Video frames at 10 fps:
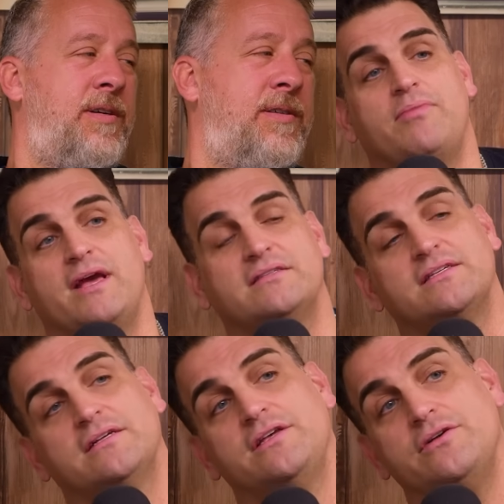And
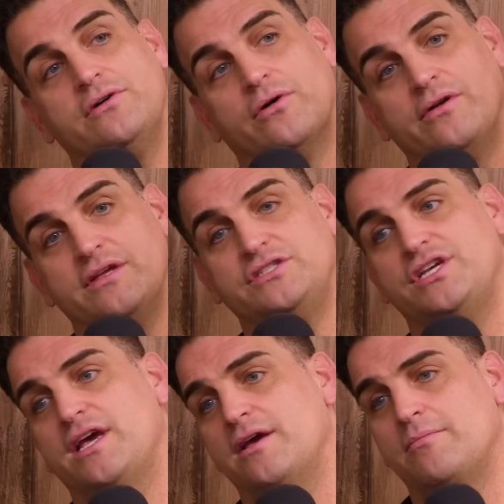basically you go to the
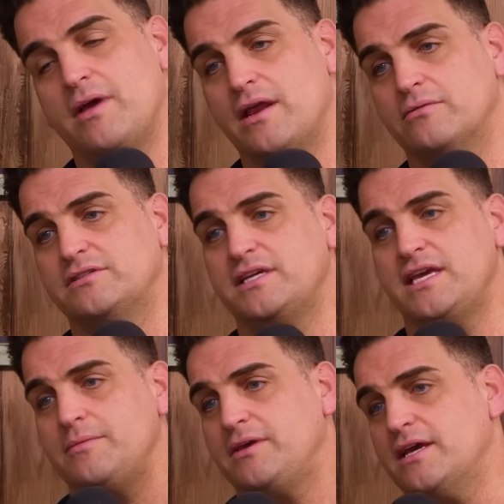gym and it was to
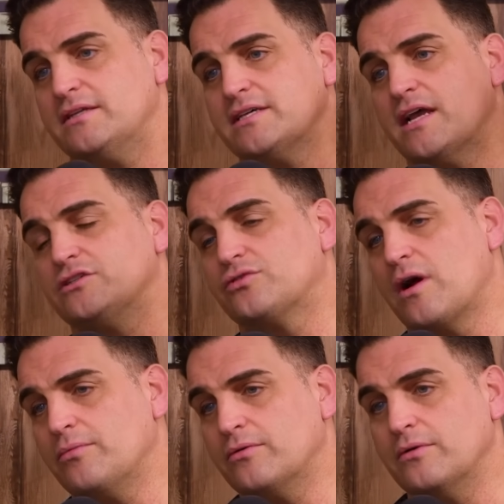keep kids out of
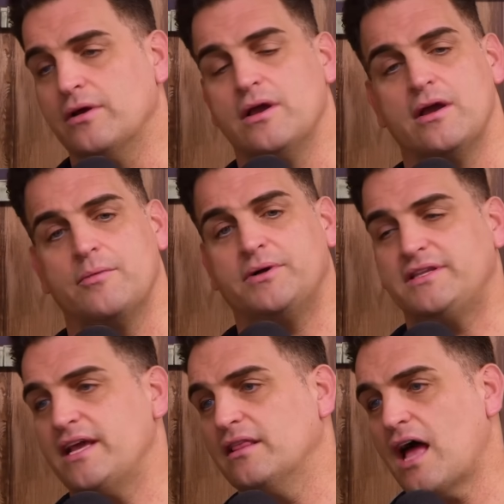trouble. But
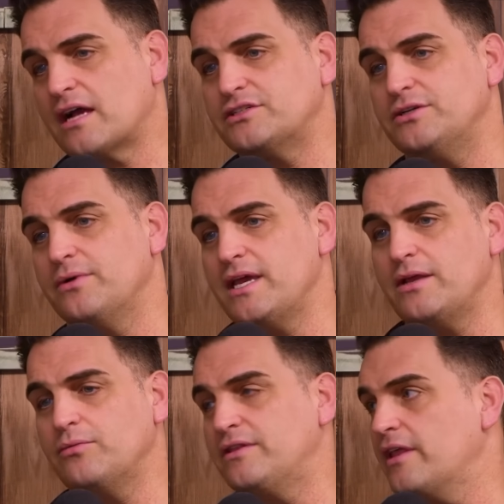they locked you
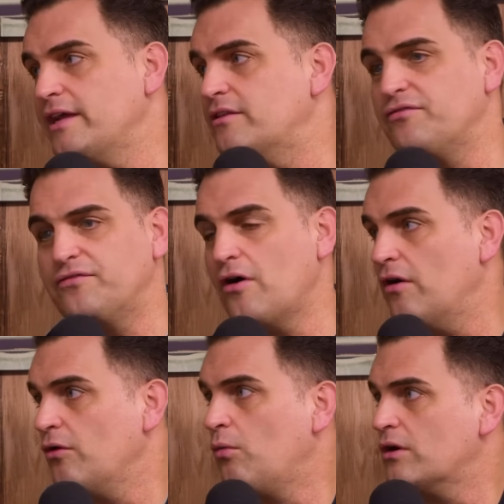in with like all
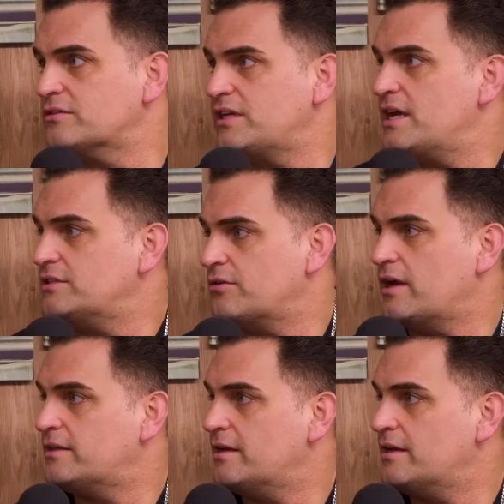the worst kids are at the